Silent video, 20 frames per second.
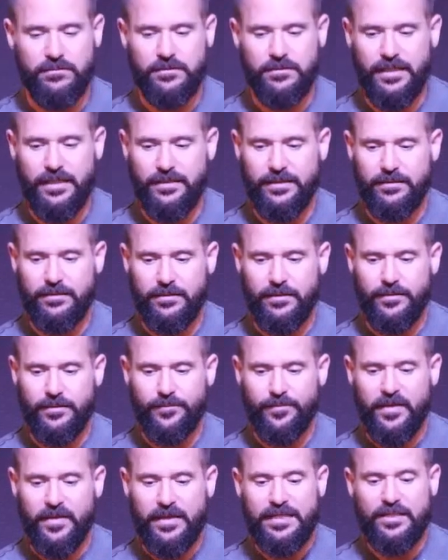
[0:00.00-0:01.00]
Okay?
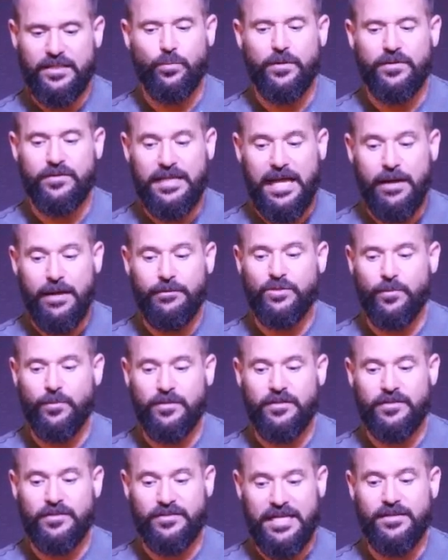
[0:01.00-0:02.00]
He's with now he's
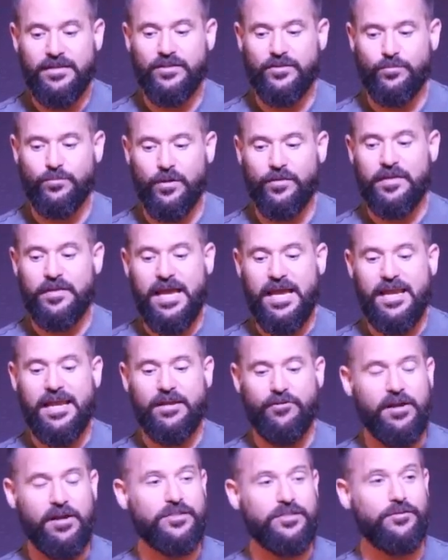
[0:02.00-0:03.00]
with Satan is with the
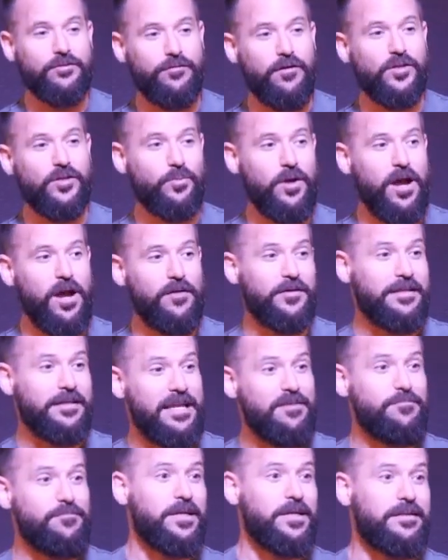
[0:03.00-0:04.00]
Antichrist and the false prophet.
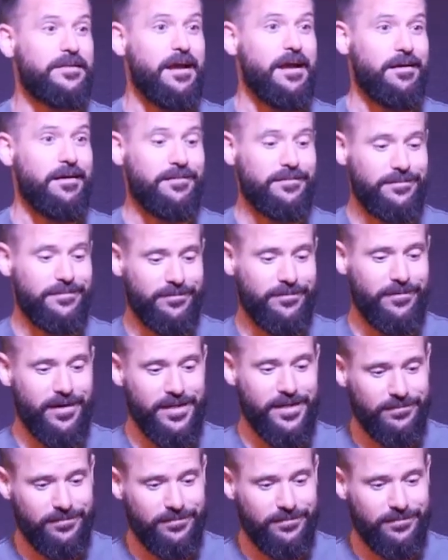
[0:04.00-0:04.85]
They've been there, right?